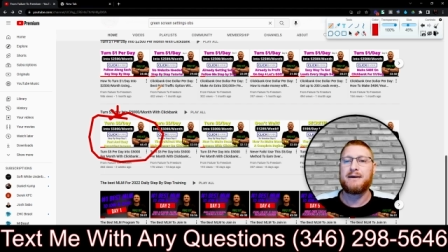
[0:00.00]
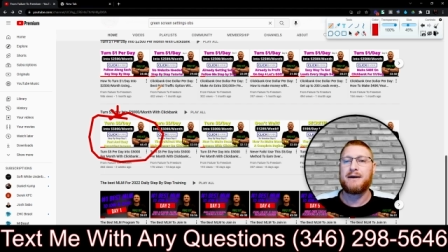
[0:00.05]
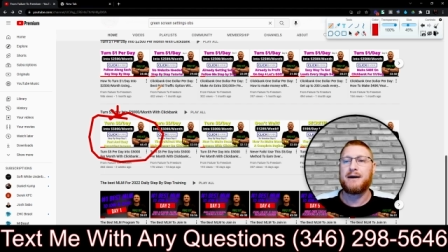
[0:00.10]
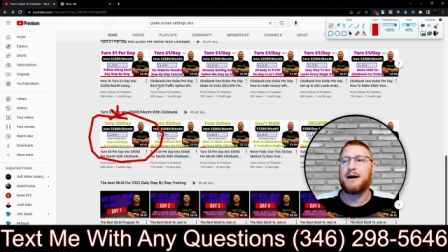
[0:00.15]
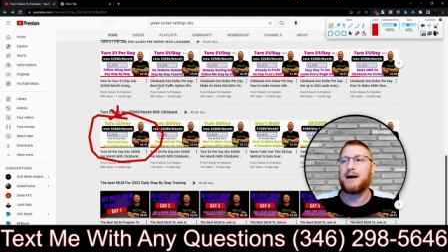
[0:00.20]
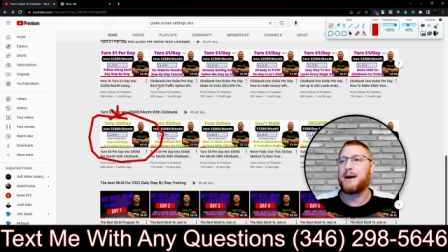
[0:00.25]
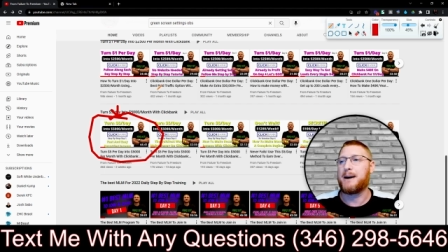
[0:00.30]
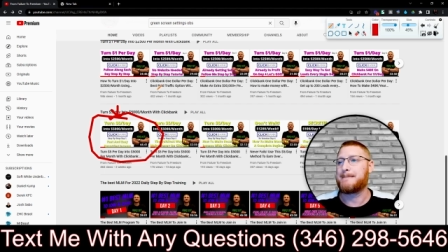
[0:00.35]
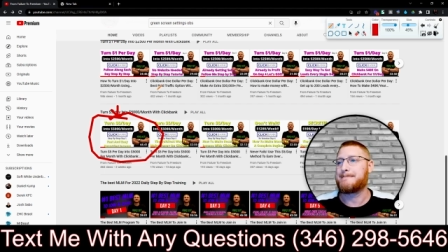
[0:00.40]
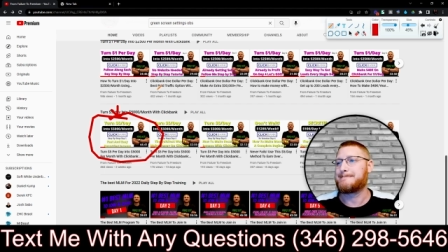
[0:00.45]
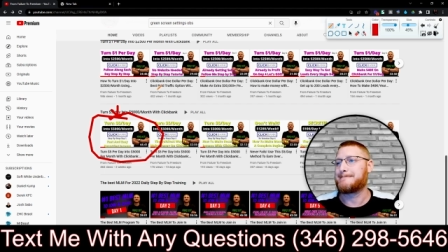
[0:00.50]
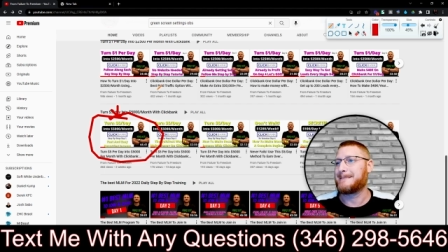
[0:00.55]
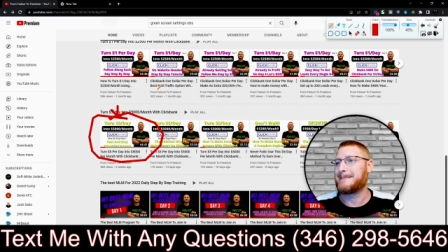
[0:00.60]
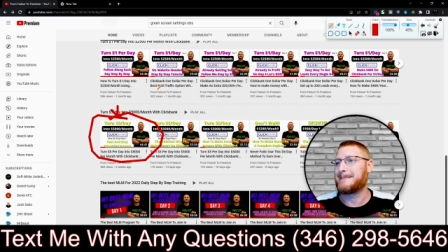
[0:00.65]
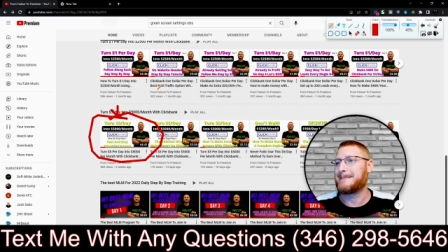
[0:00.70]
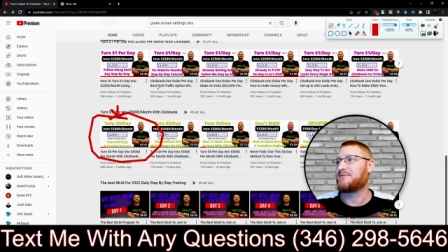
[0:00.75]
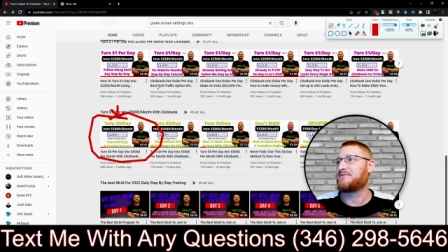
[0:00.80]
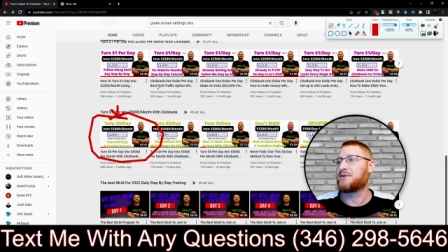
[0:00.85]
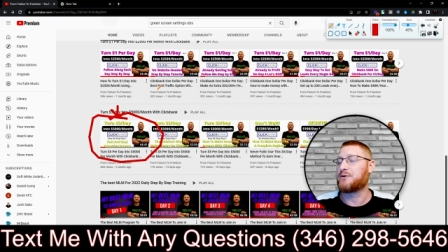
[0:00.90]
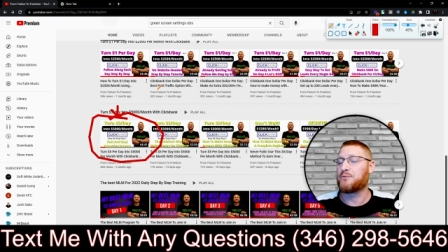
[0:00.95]
And
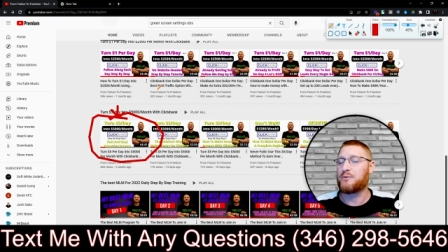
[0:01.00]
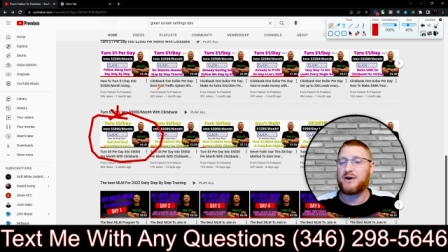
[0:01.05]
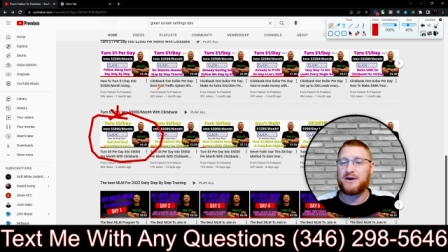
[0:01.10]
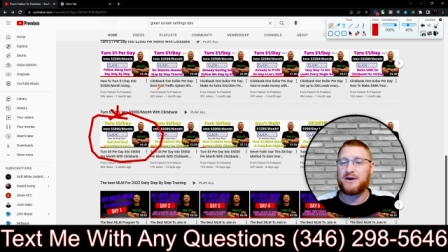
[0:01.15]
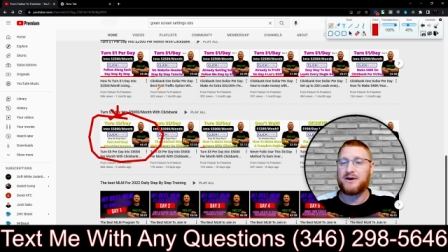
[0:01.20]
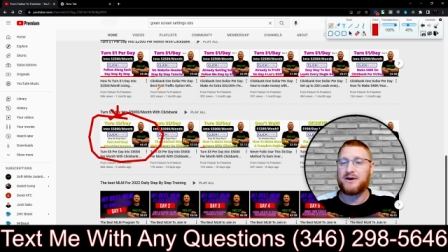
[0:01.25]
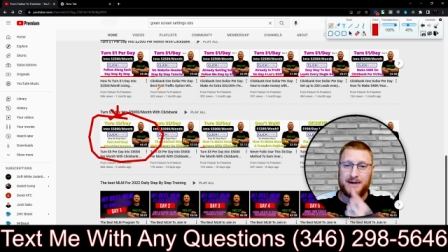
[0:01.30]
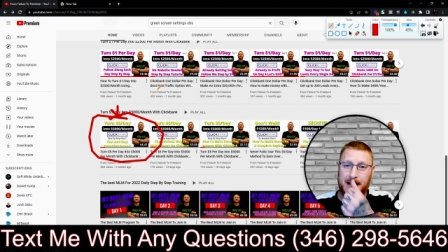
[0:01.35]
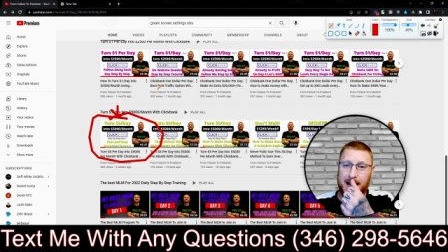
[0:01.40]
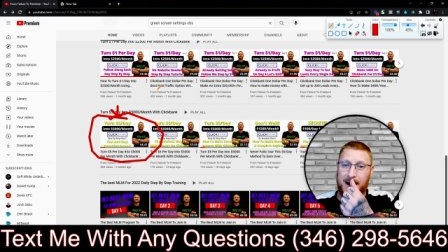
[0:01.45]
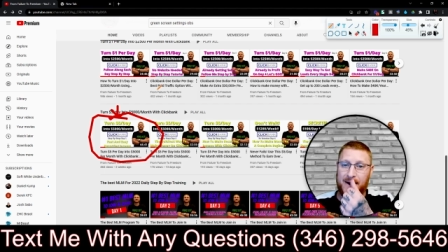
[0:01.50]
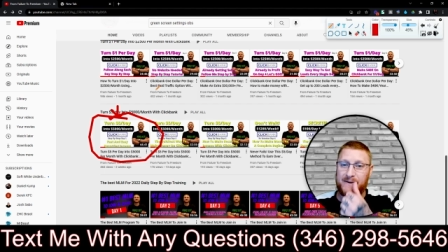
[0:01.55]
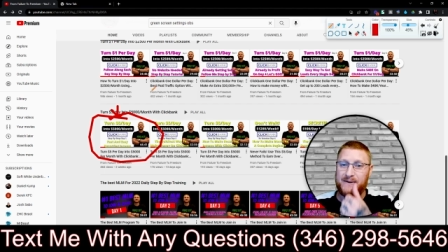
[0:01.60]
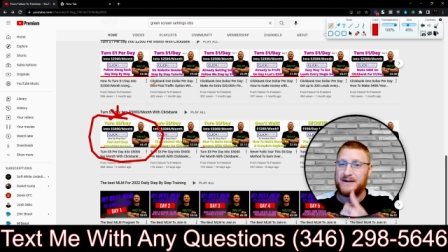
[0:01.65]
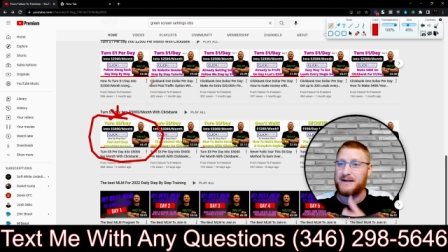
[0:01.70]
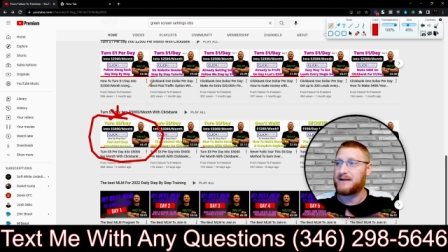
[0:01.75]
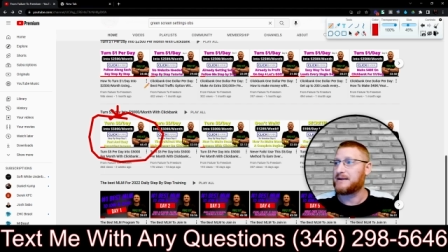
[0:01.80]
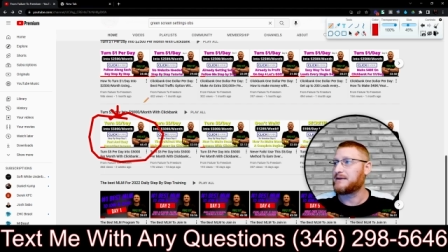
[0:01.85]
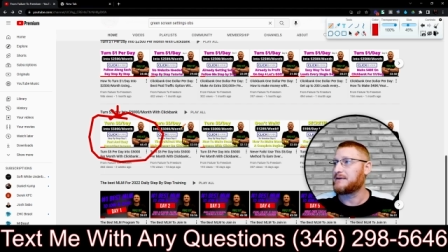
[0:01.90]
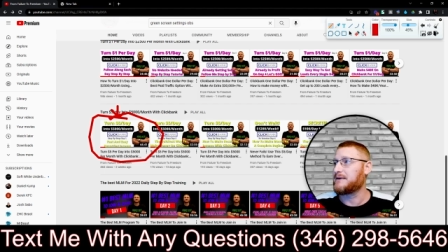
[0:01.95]
if you're wondering how
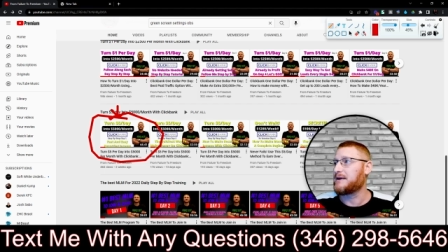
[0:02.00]
to